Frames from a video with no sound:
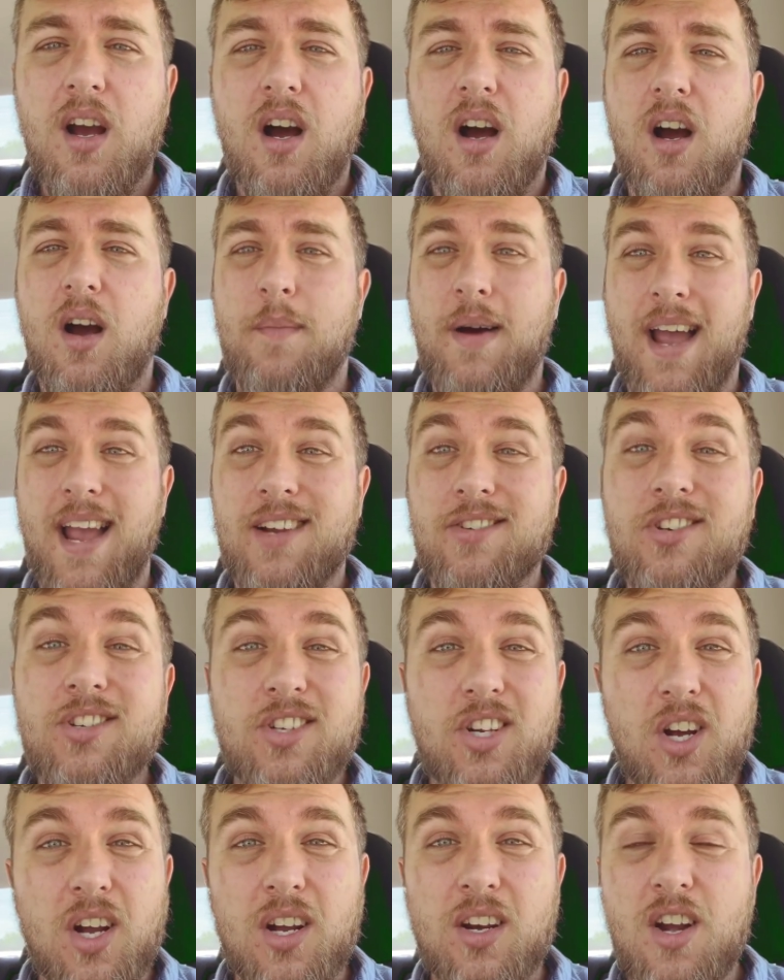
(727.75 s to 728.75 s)
I actually
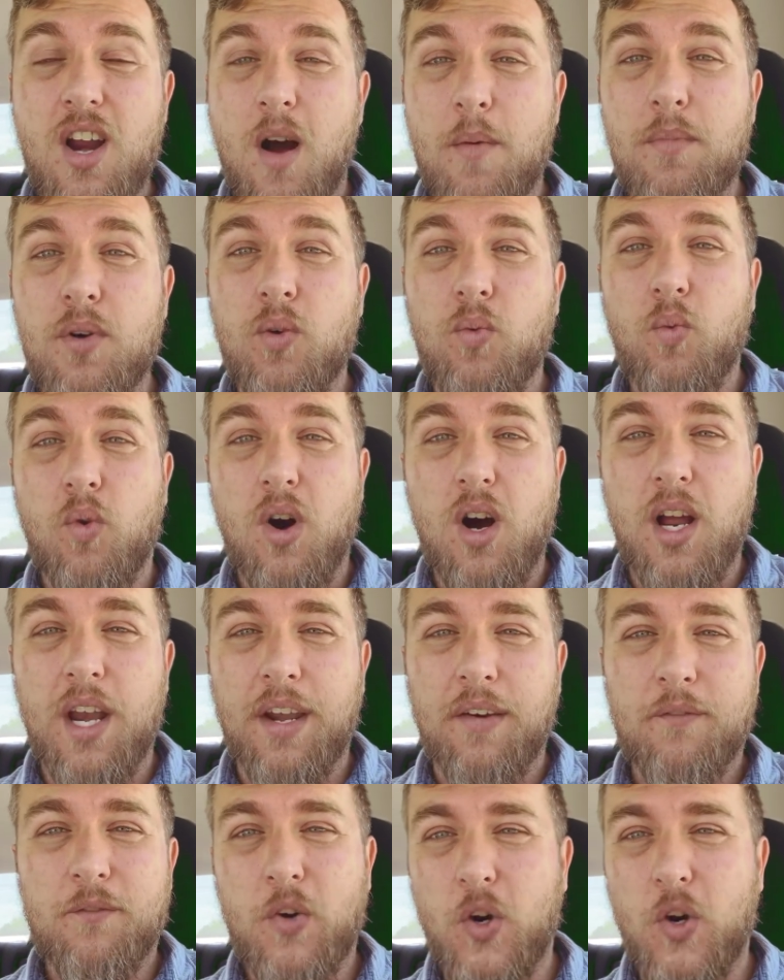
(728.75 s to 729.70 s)
took #1,